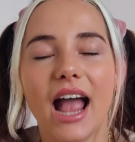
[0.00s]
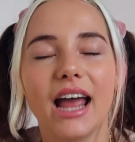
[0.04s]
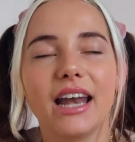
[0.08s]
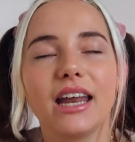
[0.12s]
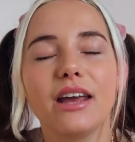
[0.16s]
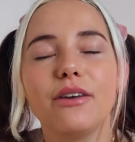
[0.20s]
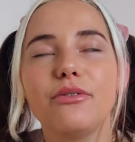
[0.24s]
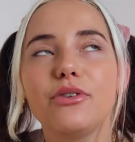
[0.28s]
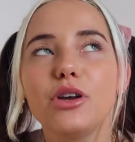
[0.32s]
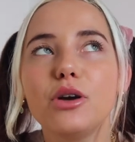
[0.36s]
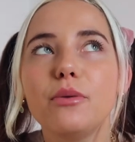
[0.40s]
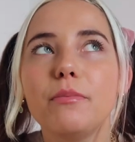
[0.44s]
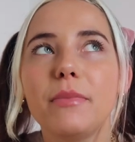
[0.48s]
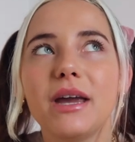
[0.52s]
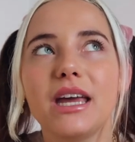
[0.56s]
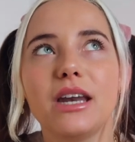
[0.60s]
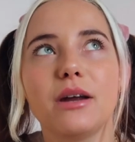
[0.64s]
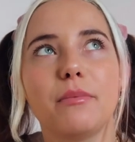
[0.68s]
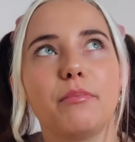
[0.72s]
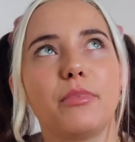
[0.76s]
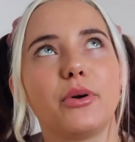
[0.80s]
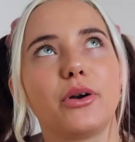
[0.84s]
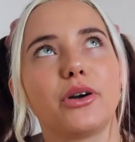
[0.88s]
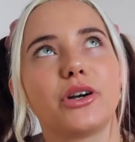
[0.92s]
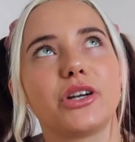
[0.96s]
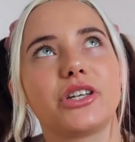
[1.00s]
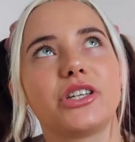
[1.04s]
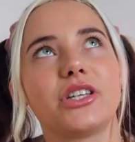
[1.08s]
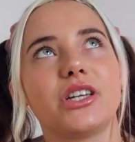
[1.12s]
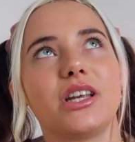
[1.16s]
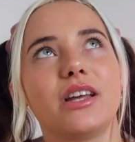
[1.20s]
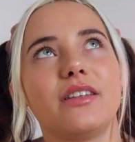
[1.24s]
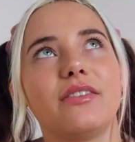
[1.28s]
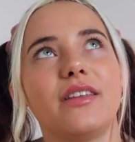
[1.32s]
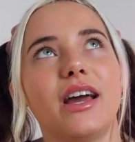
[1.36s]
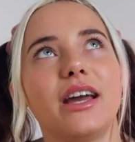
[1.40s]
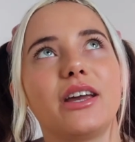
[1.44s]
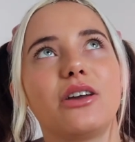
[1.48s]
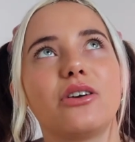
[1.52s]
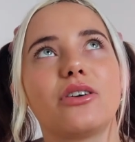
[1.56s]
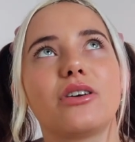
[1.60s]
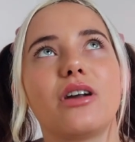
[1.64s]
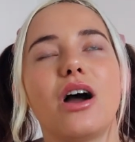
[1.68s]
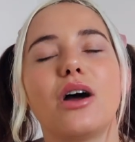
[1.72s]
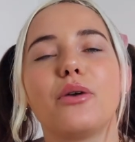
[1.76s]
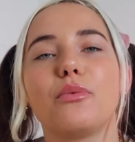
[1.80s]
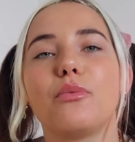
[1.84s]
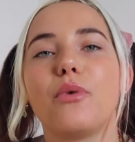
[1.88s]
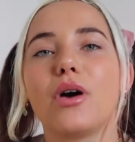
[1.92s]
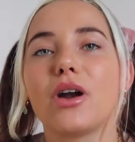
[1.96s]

And if you meet a person that you're not